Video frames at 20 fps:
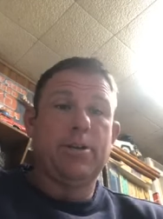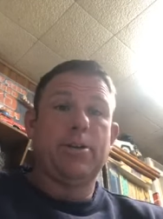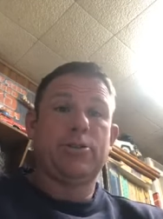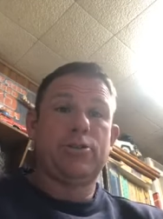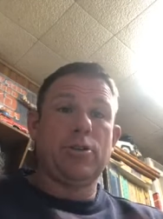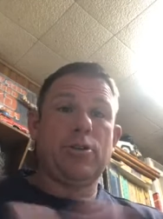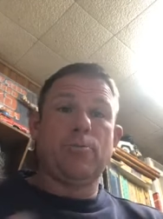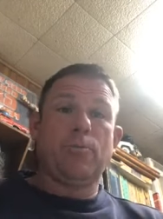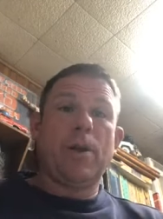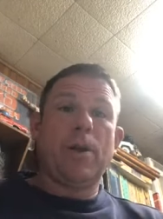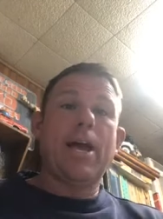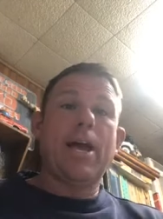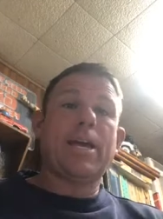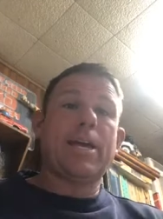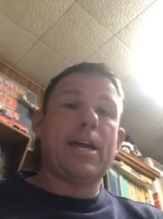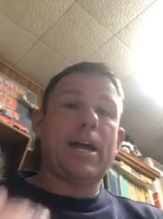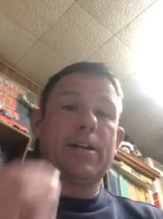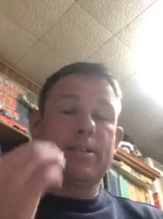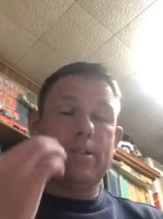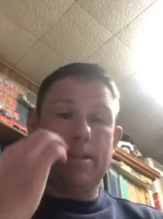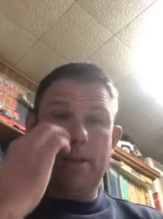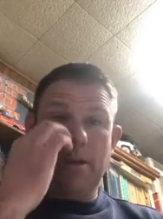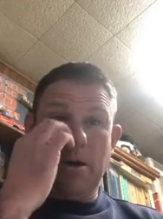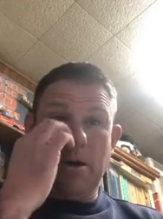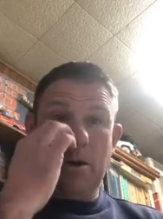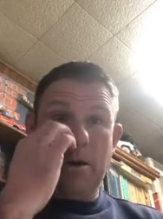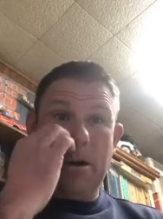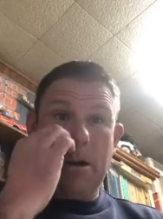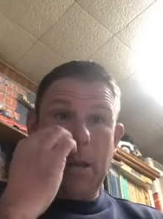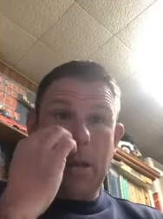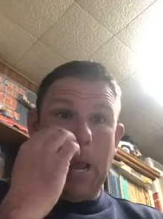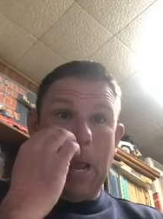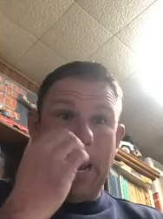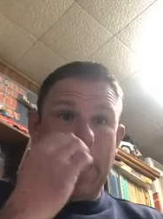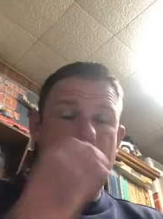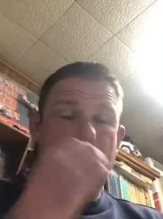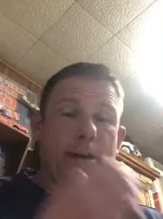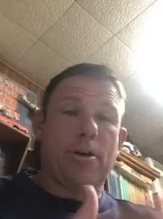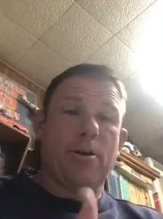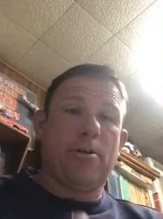so that when I get out to the yard
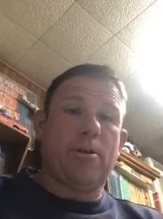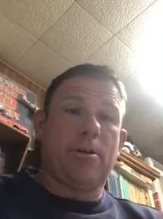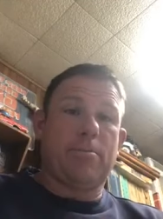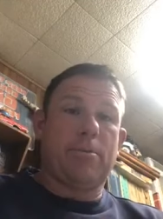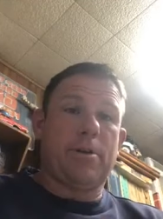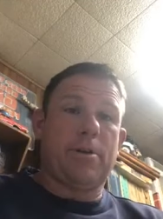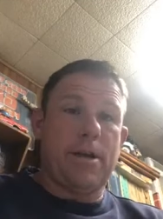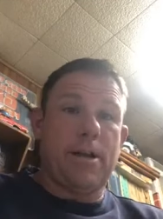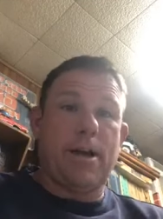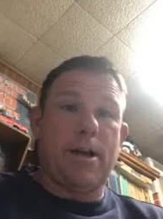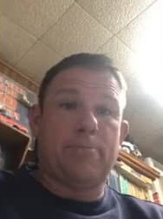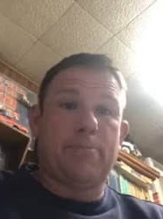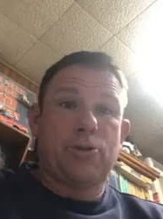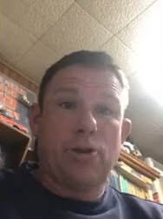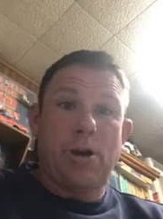and I'm